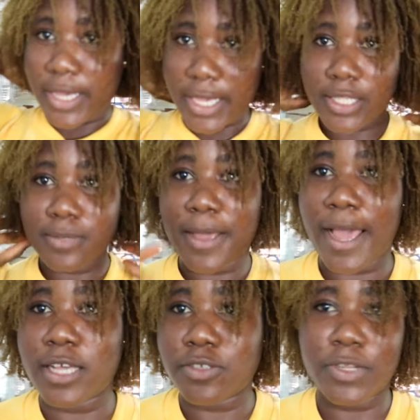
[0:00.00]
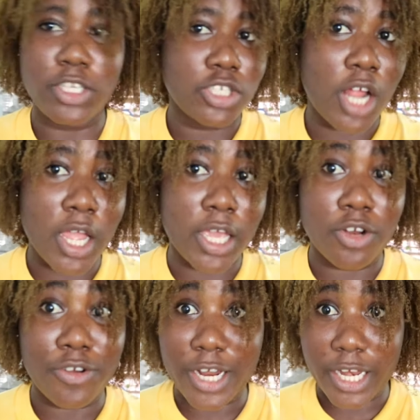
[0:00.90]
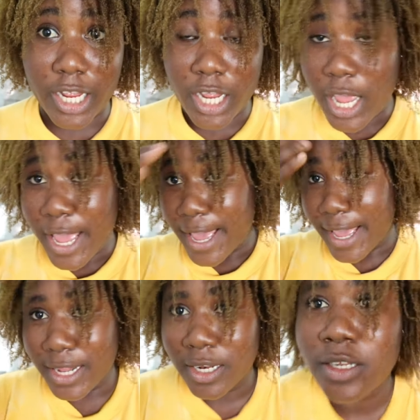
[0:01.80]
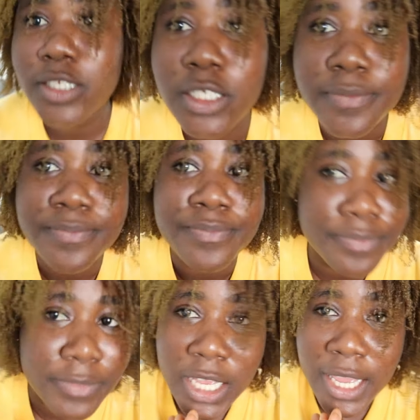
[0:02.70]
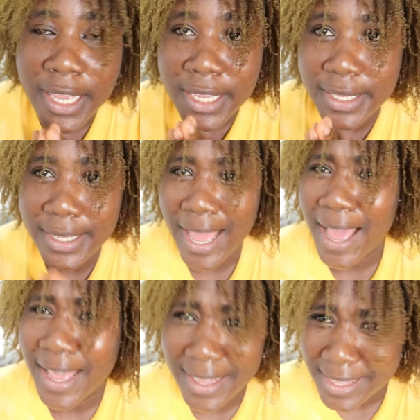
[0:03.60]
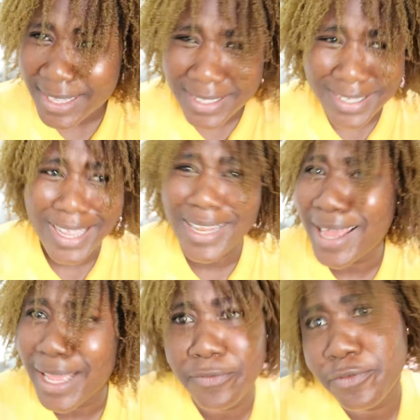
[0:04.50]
it is, but it has really shrunk in already. And yeah, this is kind of like